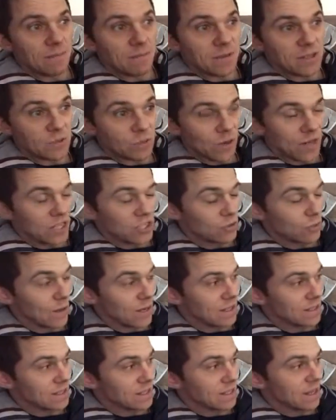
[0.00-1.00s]
between
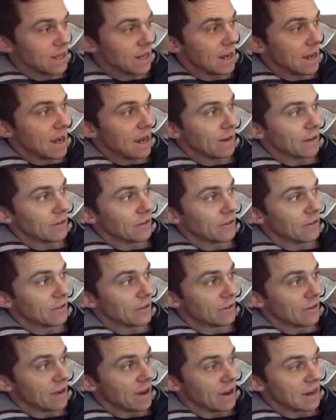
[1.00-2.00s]
20 and
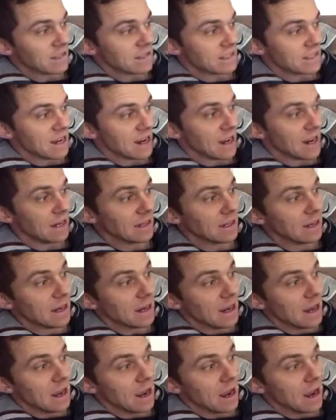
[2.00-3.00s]
99,
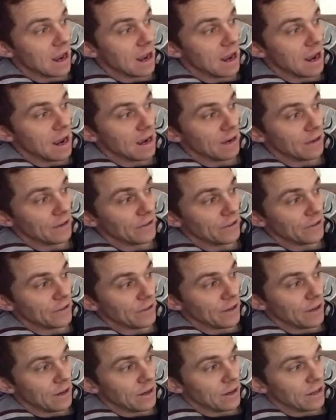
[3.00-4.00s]
and
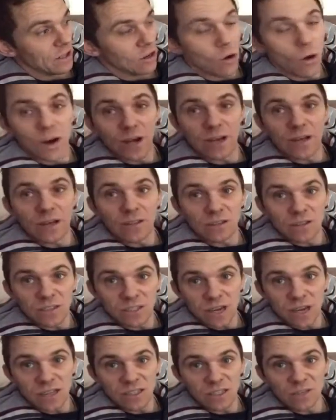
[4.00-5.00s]
coin
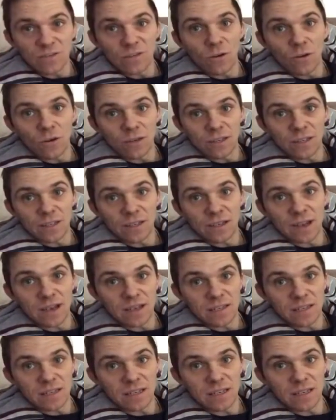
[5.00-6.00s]
starts at 40 and
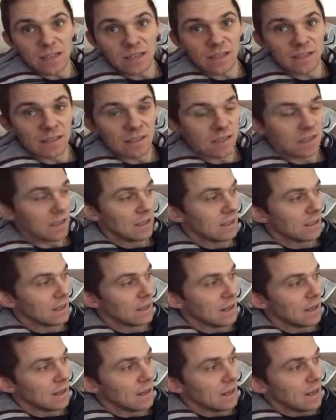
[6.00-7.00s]
99.
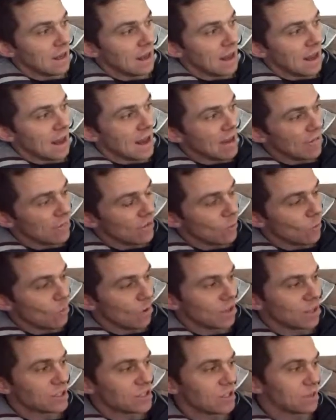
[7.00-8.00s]
If you
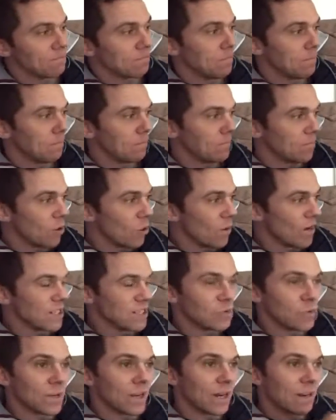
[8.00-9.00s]
wanted to go
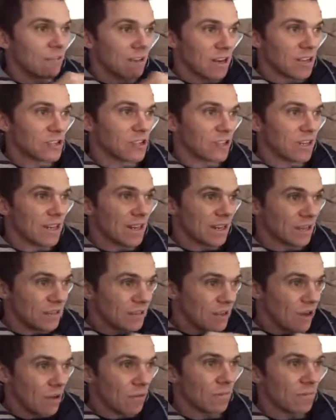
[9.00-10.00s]
into it gradually
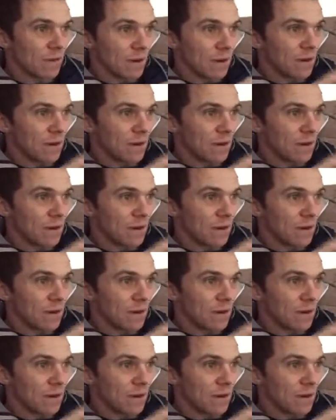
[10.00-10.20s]
and not